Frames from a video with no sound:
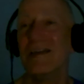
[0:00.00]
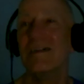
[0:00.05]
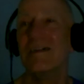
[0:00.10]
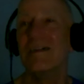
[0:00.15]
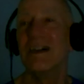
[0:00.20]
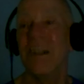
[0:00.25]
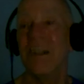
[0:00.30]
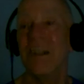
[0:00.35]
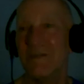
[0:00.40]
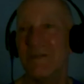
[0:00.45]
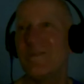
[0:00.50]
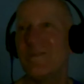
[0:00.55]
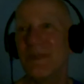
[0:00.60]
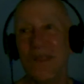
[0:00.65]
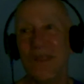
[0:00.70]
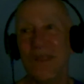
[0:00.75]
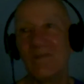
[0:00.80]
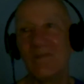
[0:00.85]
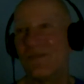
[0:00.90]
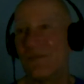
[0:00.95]
of
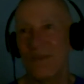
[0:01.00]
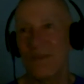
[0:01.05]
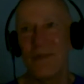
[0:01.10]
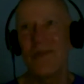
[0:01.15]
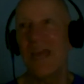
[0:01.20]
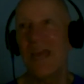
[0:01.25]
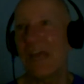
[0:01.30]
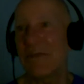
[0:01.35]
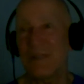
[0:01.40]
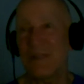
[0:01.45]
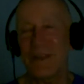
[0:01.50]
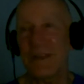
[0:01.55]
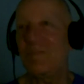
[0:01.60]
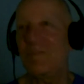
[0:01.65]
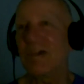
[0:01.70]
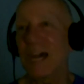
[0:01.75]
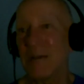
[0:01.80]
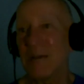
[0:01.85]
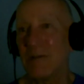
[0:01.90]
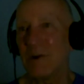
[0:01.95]
everything
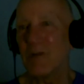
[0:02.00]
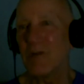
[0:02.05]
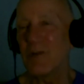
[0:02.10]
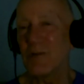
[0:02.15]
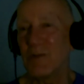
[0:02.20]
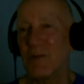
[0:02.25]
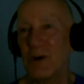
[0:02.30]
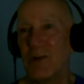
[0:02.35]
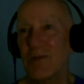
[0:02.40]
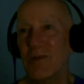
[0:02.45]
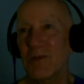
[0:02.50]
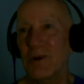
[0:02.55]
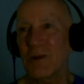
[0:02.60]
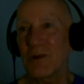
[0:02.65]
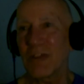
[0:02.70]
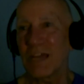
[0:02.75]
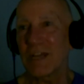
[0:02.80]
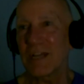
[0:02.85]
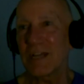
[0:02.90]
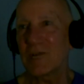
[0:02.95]
bad, both, both
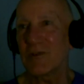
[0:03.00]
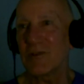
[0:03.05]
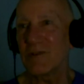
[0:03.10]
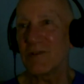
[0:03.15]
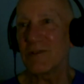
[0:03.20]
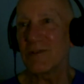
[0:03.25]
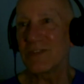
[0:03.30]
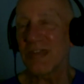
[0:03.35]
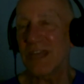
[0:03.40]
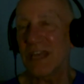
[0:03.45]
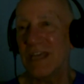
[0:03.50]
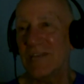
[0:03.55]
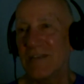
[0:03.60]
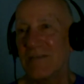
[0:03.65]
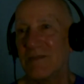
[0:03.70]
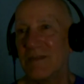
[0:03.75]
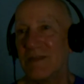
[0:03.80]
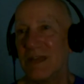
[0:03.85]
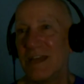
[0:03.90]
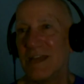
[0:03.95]
organic pollutants and,
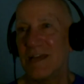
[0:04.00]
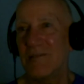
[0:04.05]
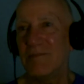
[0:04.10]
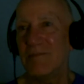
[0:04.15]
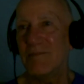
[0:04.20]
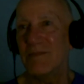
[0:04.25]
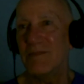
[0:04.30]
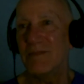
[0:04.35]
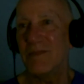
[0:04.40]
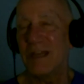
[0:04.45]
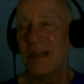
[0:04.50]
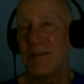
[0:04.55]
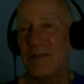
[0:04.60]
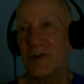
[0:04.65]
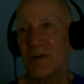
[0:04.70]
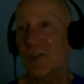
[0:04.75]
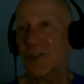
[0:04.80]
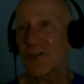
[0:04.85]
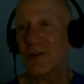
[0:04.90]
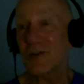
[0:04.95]
and, and
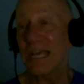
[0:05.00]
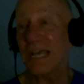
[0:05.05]
mercury.